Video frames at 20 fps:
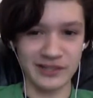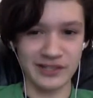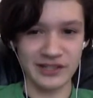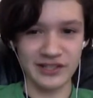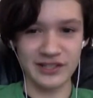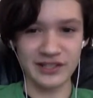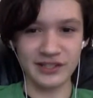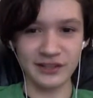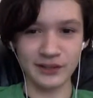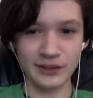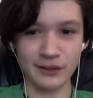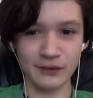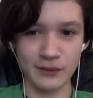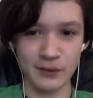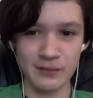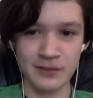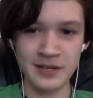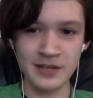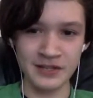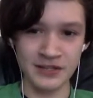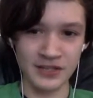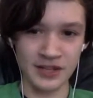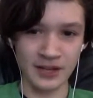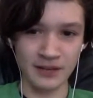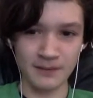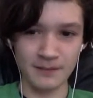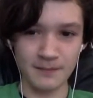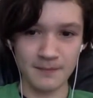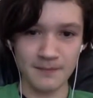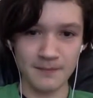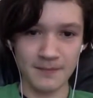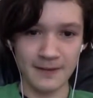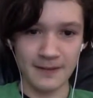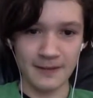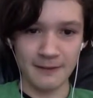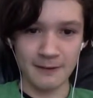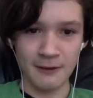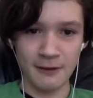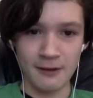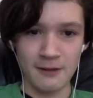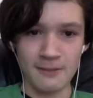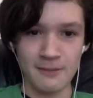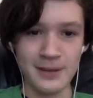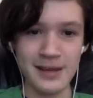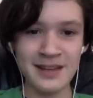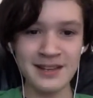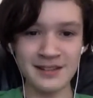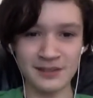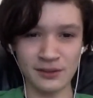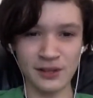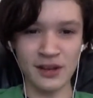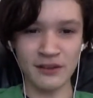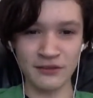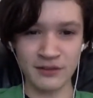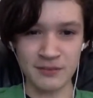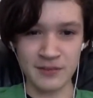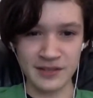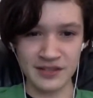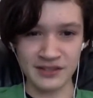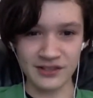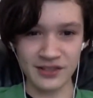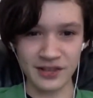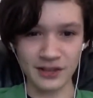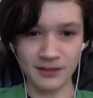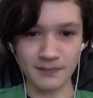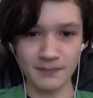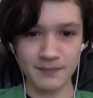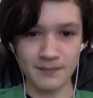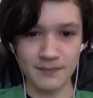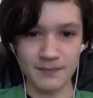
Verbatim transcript: because he delivered pizza. Piz loved pizza.